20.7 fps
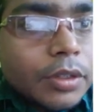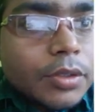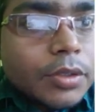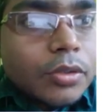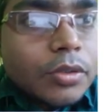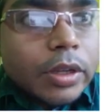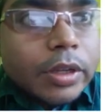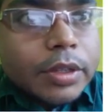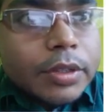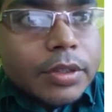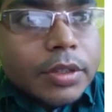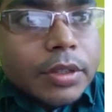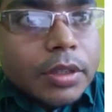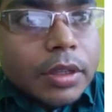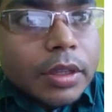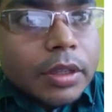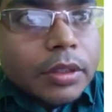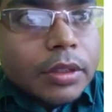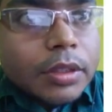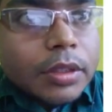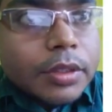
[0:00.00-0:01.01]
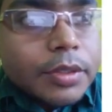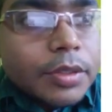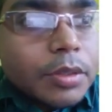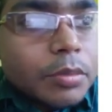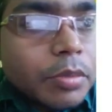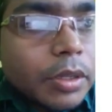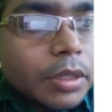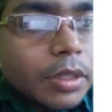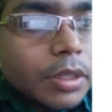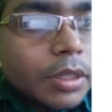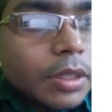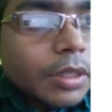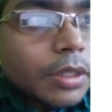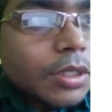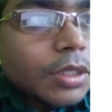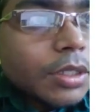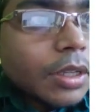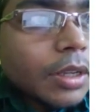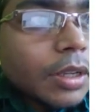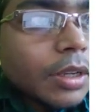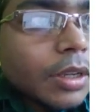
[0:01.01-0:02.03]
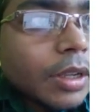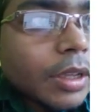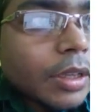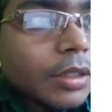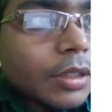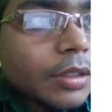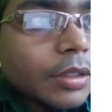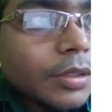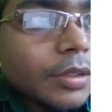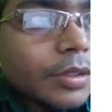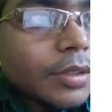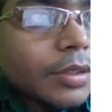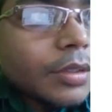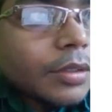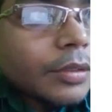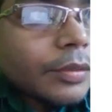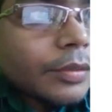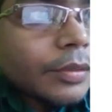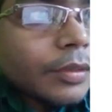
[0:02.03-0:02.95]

So let us take the spherical shell like this,